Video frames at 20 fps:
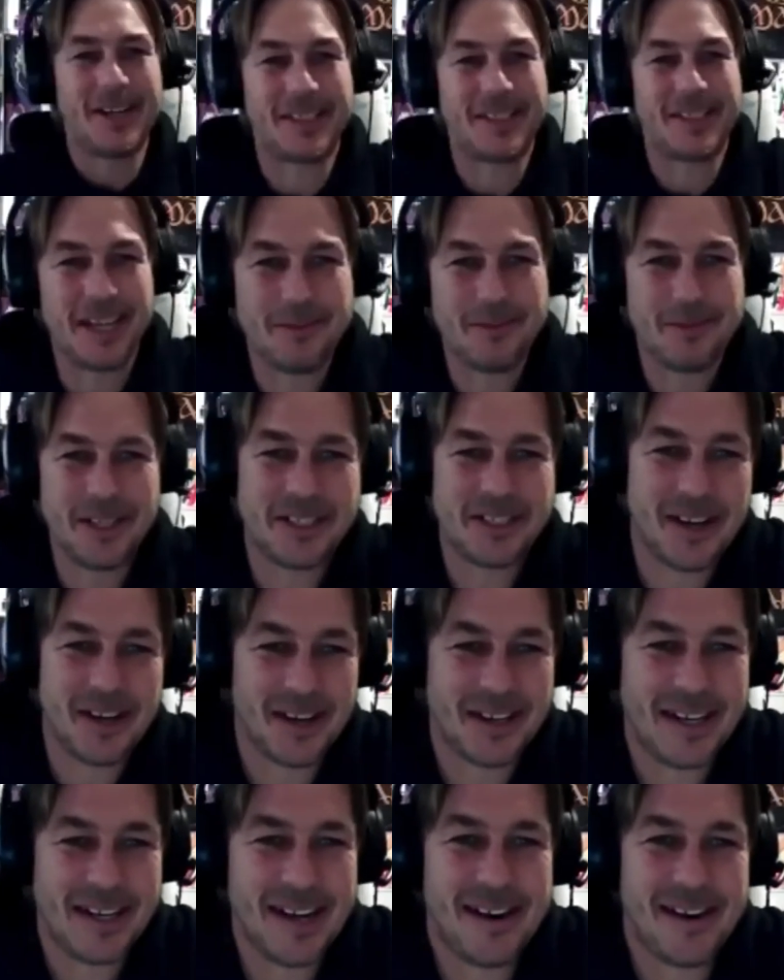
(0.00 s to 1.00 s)
themes he's
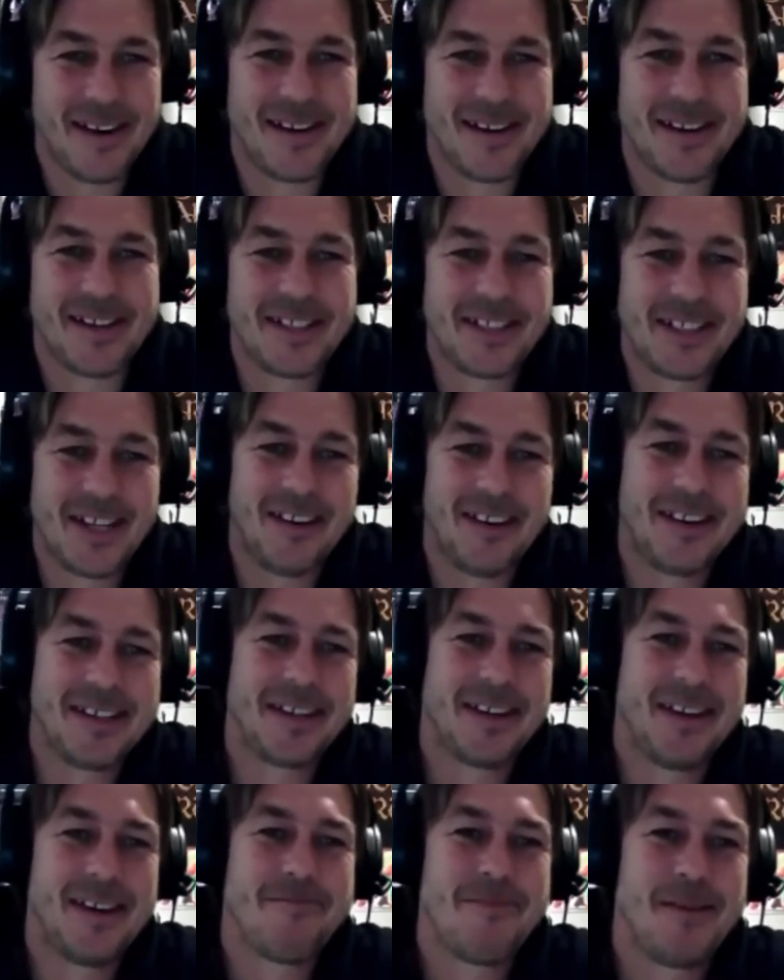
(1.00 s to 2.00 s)
got going on. Joey
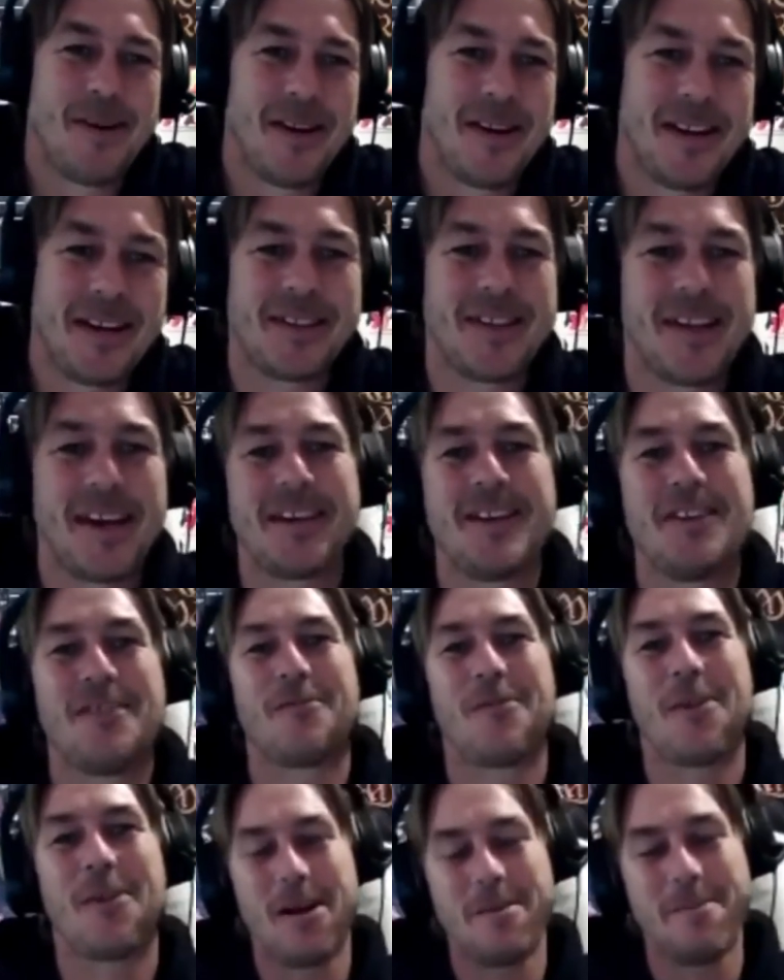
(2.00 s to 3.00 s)
Diabolic, thank you
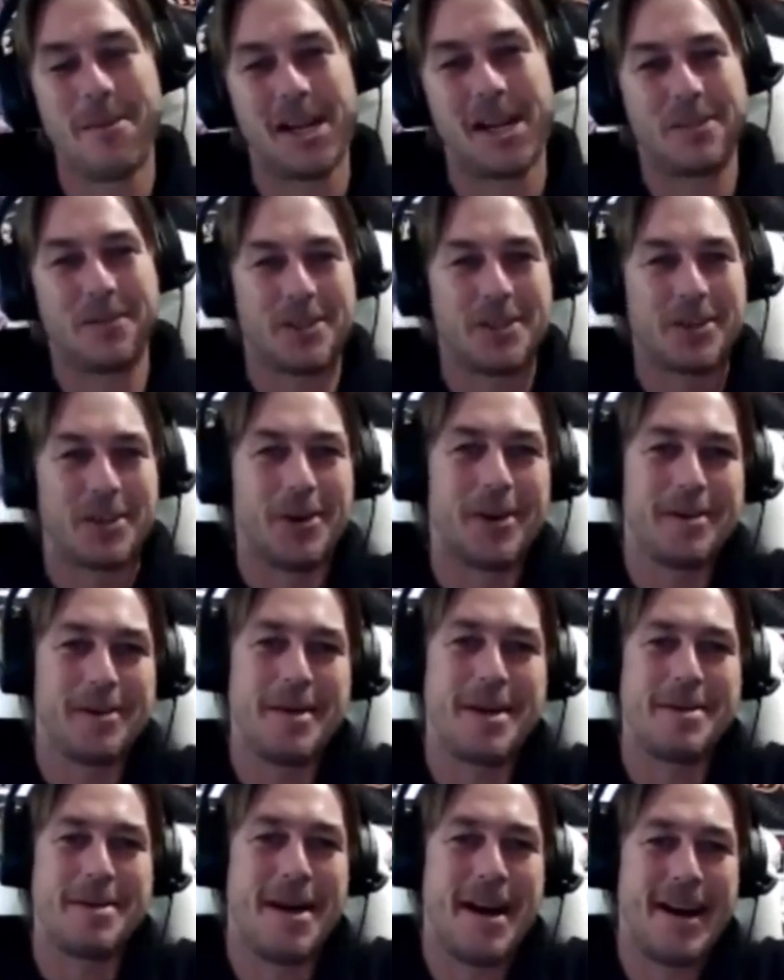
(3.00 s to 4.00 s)
very much for joining
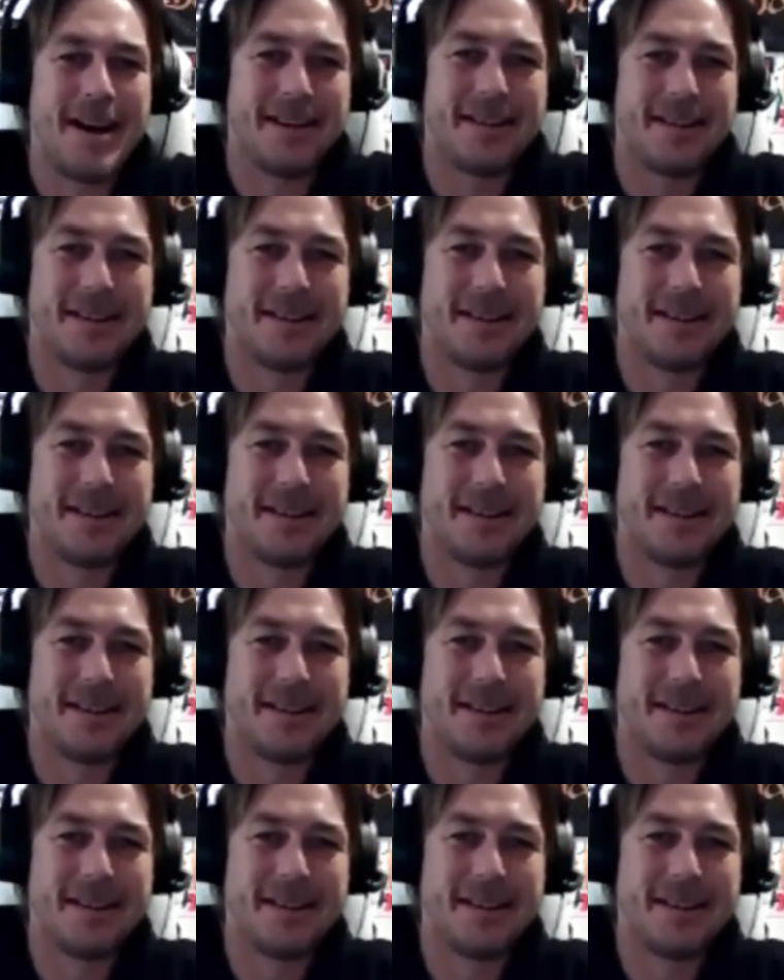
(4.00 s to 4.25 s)
me, mate.